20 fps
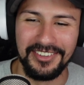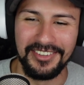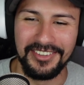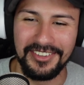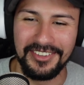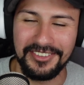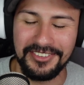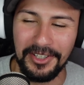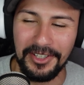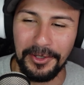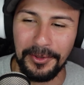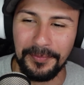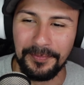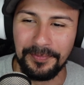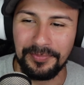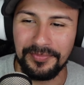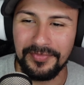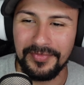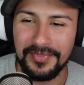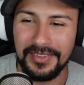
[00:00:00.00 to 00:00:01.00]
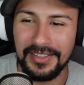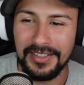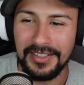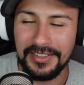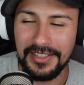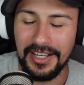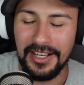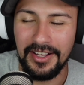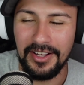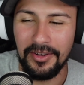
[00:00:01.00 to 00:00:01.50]
So
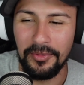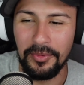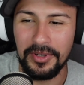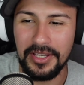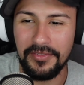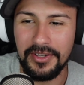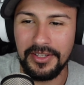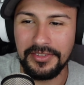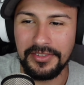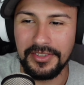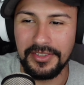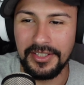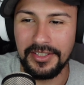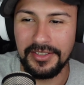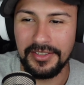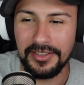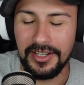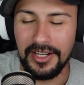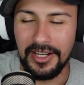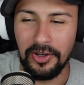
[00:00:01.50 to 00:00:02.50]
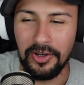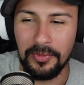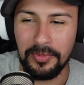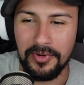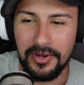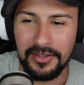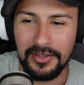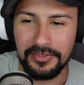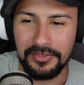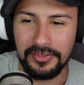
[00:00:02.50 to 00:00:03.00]
yeah, we'll give it a D. I hope
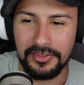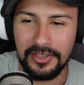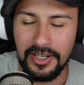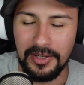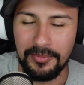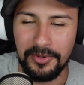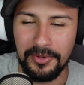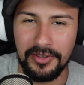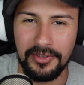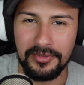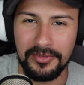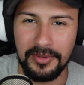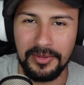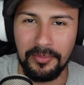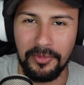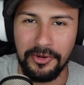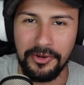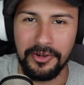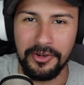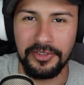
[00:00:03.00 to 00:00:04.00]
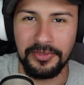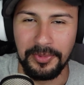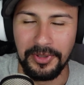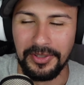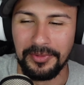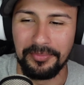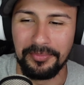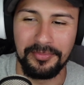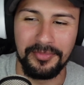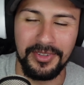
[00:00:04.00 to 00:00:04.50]
Kratos doesn't come here and murder us, but
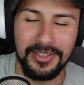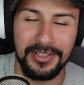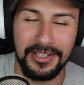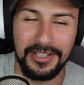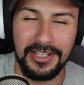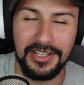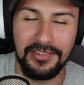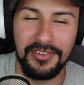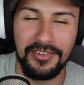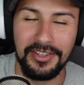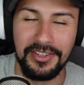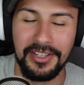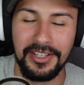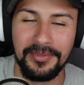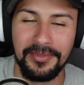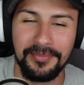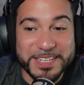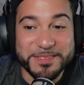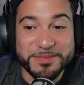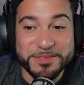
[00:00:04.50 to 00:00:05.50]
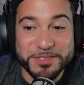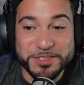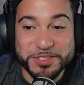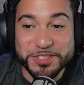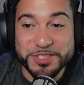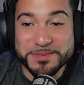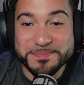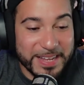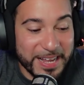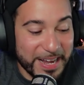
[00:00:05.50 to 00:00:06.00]
we're gonna give it a D.
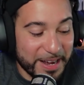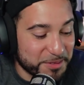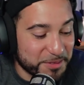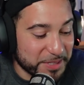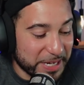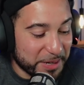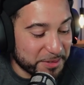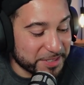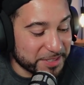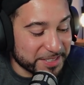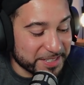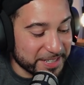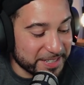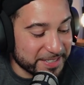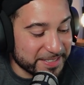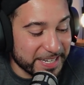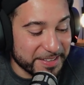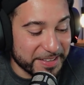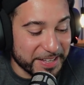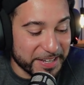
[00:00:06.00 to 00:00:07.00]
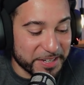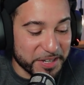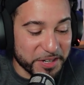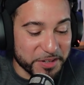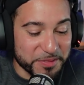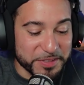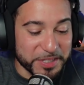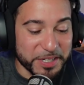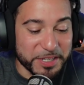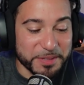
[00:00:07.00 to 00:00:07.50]
Sure. I was just gonna say they could
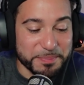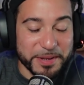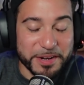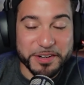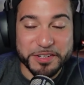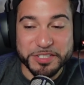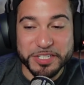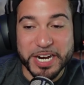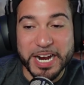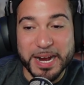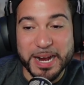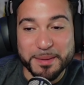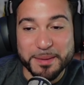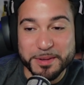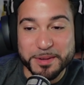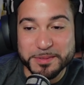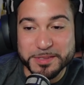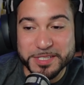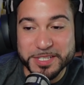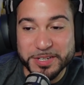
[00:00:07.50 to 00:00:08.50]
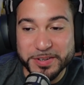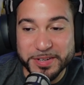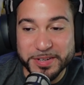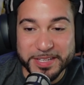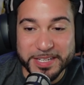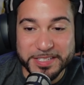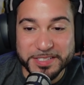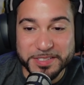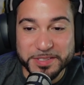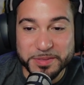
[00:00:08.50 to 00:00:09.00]
have done a better job,
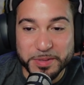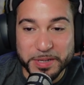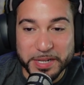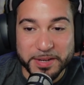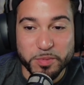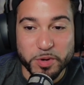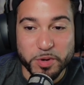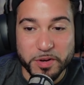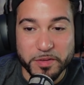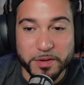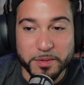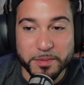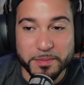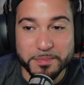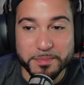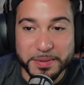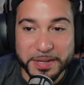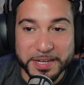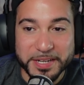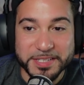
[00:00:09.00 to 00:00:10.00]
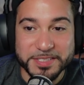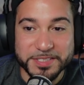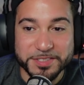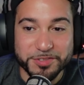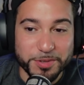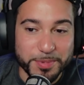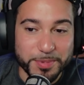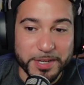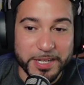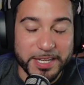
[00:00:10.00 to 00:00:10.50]
considering that's like one of their biggest
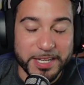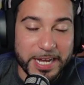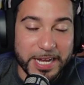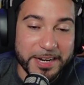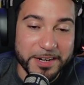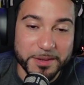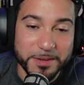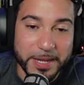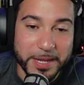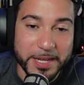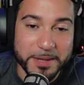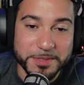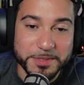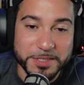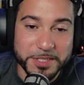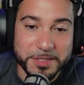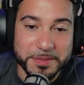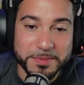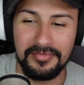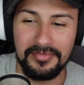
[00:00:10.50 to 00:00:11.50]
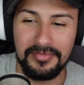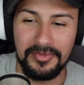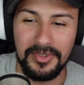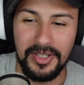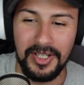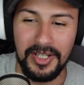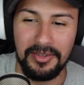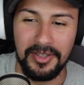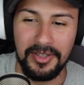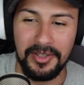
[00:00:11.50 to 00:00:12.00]
AAA lineup games, you know.
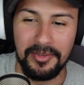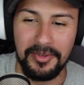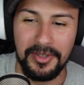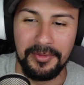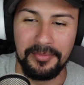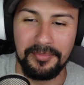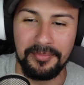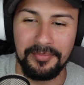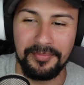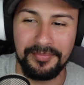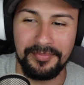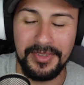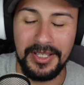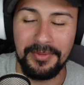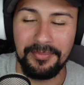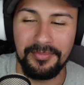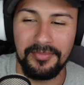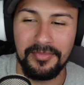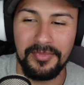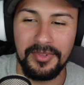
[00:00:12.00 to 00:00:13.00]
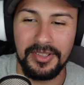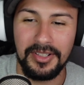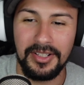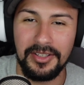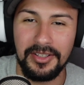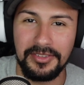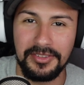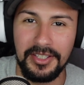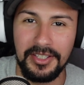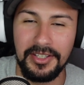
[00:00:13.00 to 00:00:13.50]
Right. Yeah,
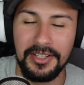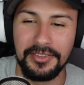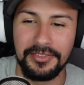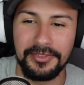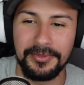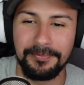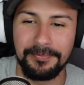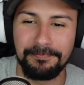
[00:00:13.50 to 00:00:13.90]
D it is.